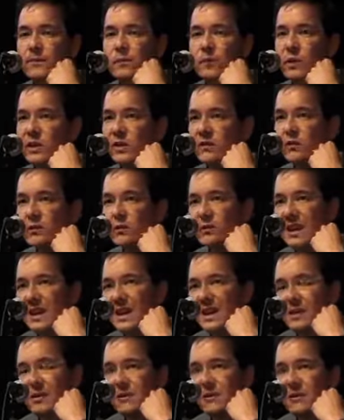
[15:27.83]
We zoom
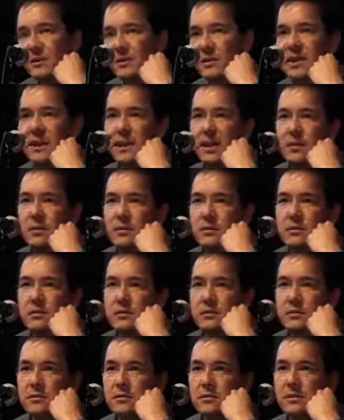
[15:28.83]
out from a
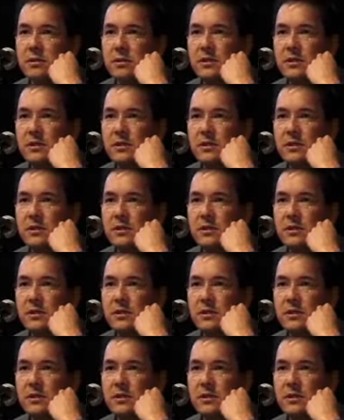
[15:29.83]
cabin,